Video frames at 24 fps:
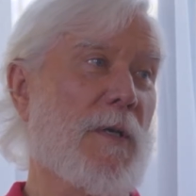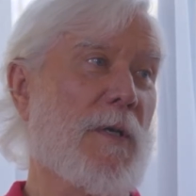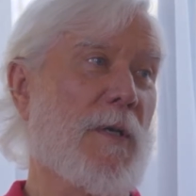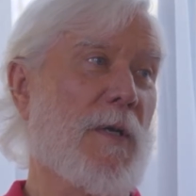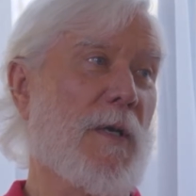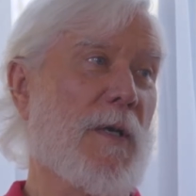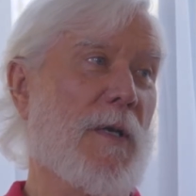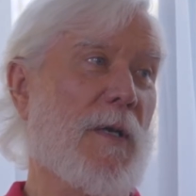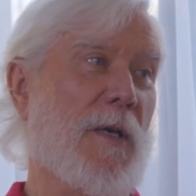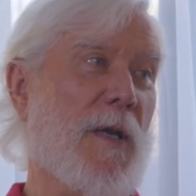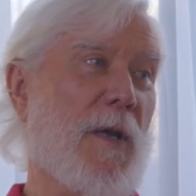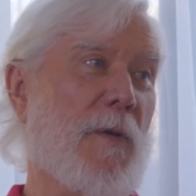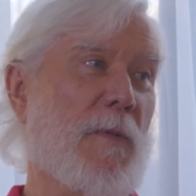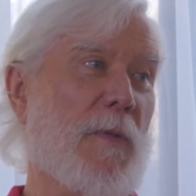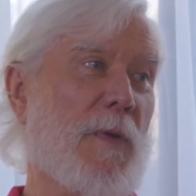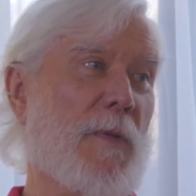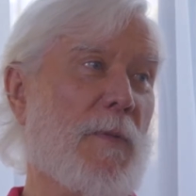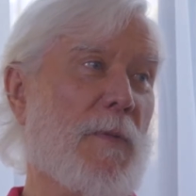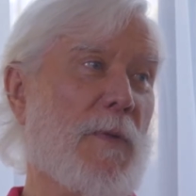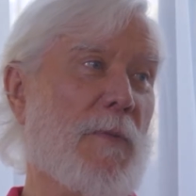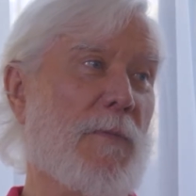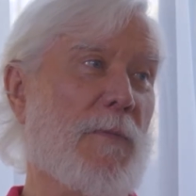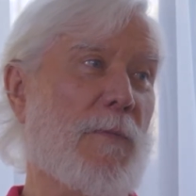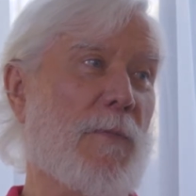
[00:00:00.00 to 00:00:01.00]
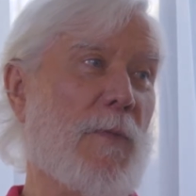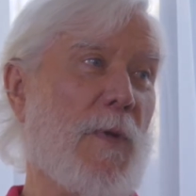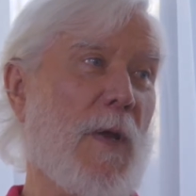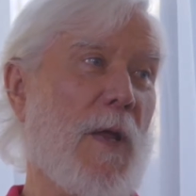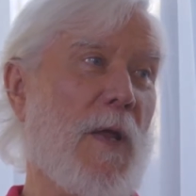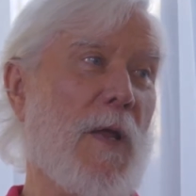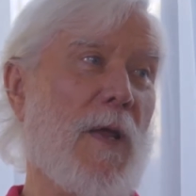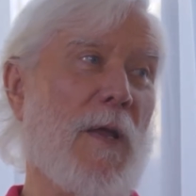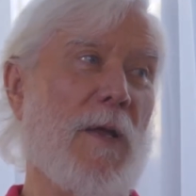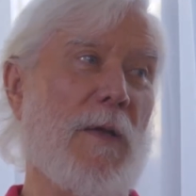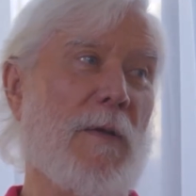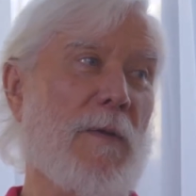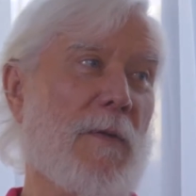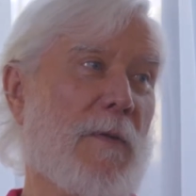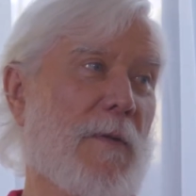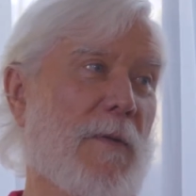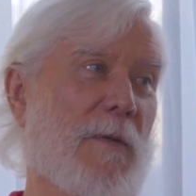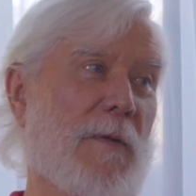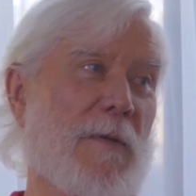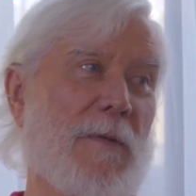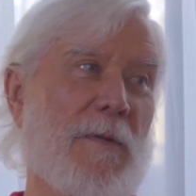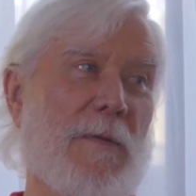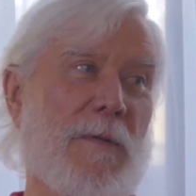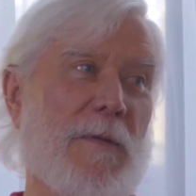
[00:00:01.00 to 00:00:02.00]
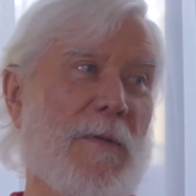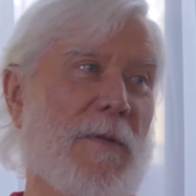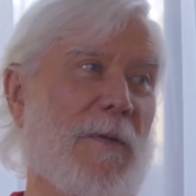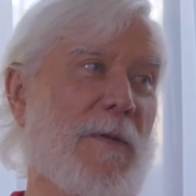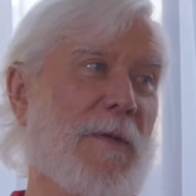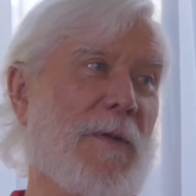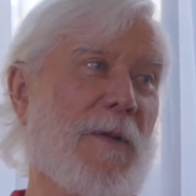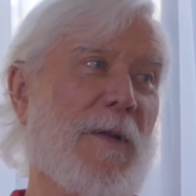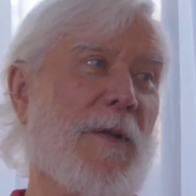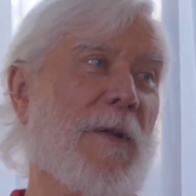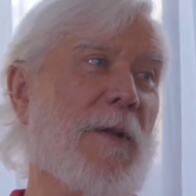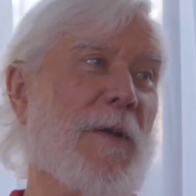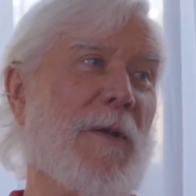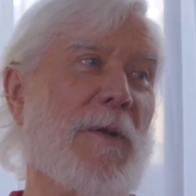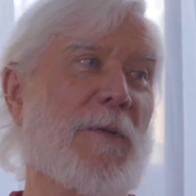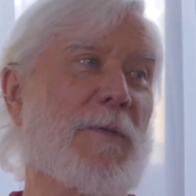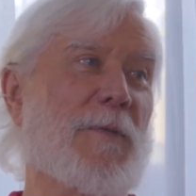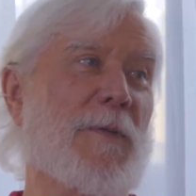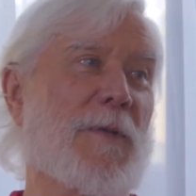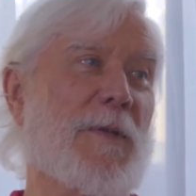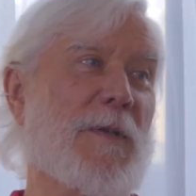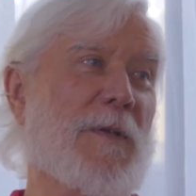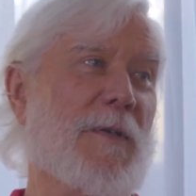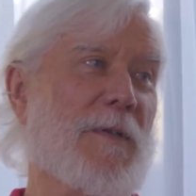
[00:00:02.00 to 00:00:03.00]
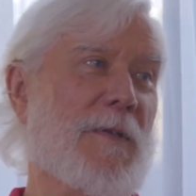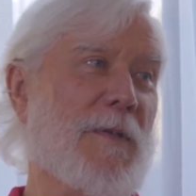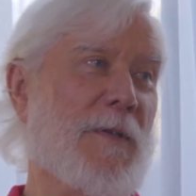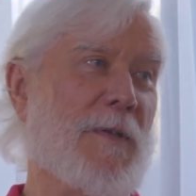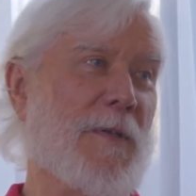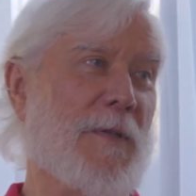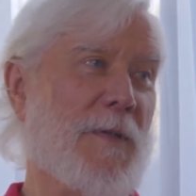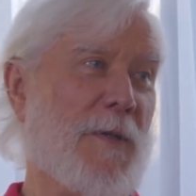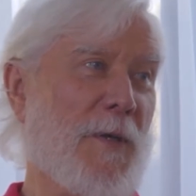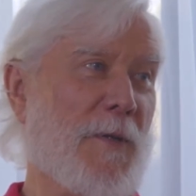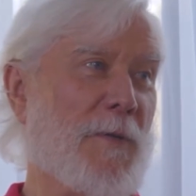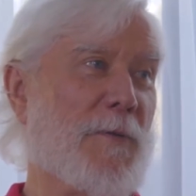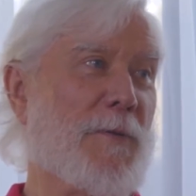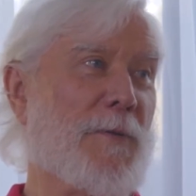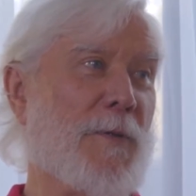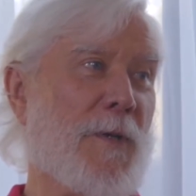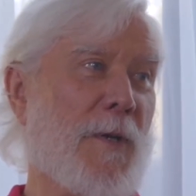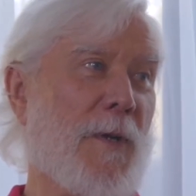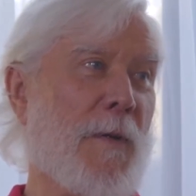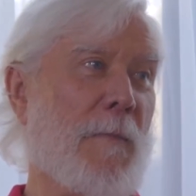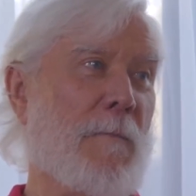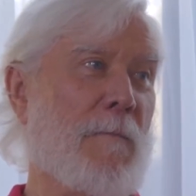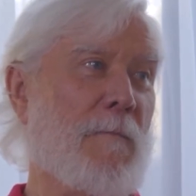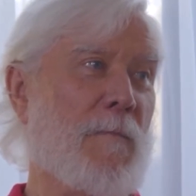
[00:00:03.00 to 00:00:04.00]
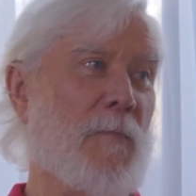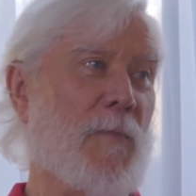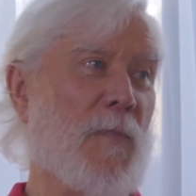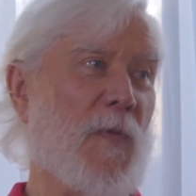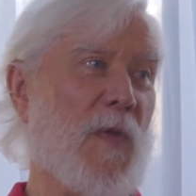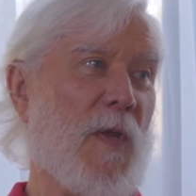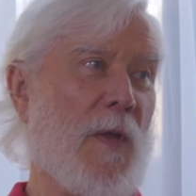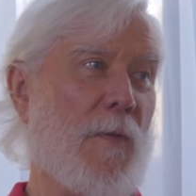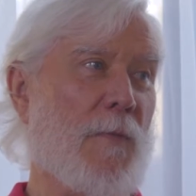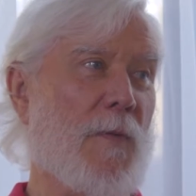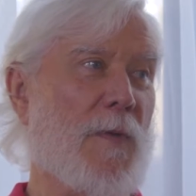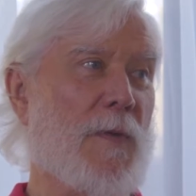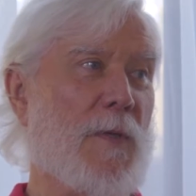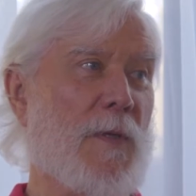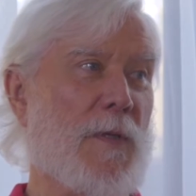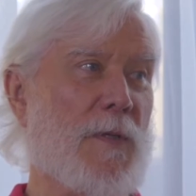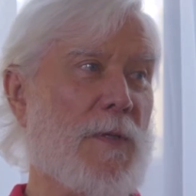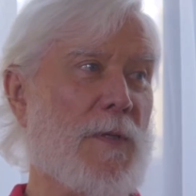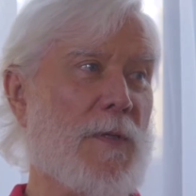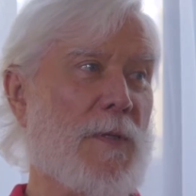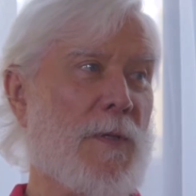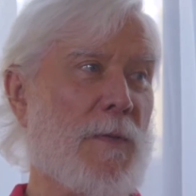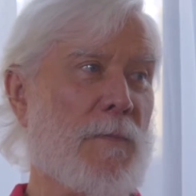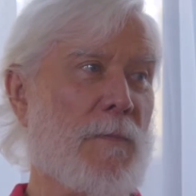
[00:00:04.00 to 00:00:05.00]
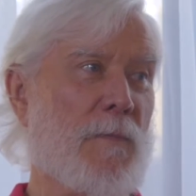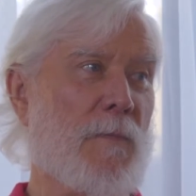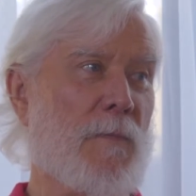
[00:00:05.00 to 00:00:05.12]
And now we were flying all over the country giving these